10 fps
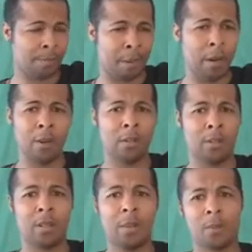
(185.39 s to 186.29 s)
bird or
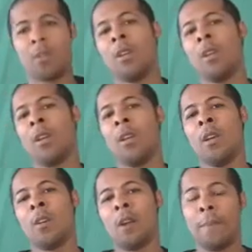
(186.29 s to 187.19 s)
some
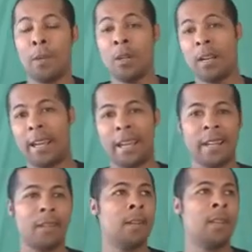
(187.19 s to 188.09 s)
crap you could have
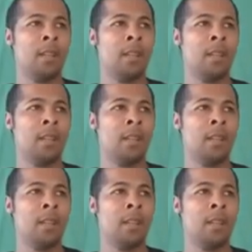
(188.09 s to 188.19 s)
hit.